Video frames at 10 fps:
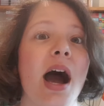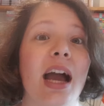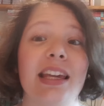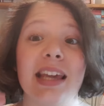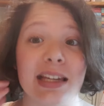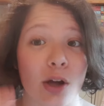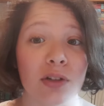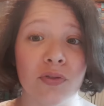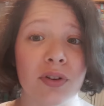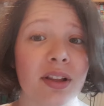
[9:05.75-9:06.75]
I
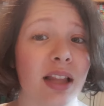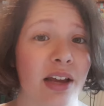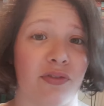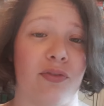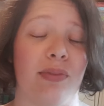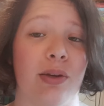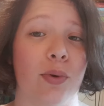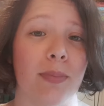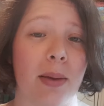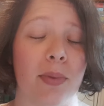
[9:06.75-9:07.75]
cannot for the life of me
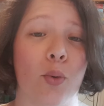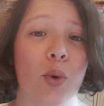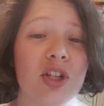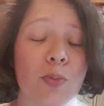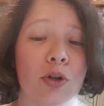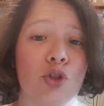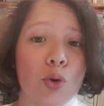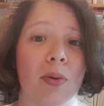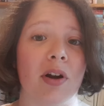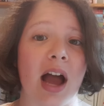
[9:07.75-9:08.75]
remember which
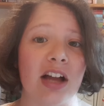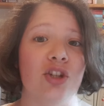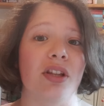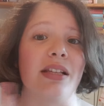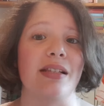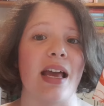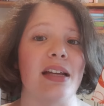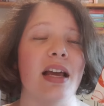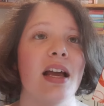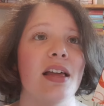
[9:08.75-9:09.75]
booktuber actually
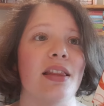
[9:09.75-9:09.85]
said